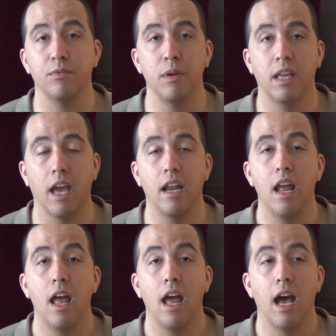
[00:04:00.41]
weekend.
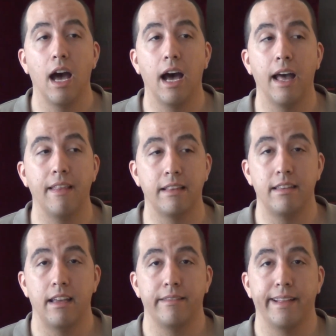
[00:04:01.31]
And that's
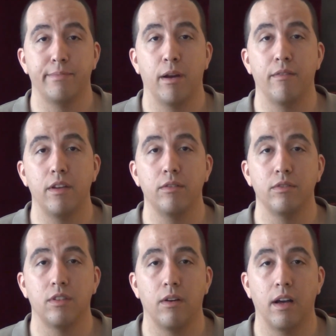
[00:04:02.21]
it. That's my review.
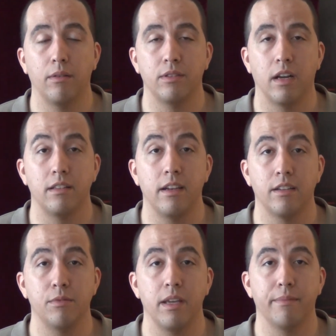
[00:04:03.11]
So I will talk to you
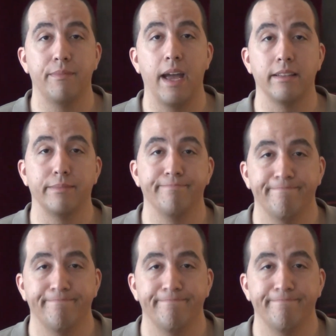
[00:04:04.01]
next week. Thanks.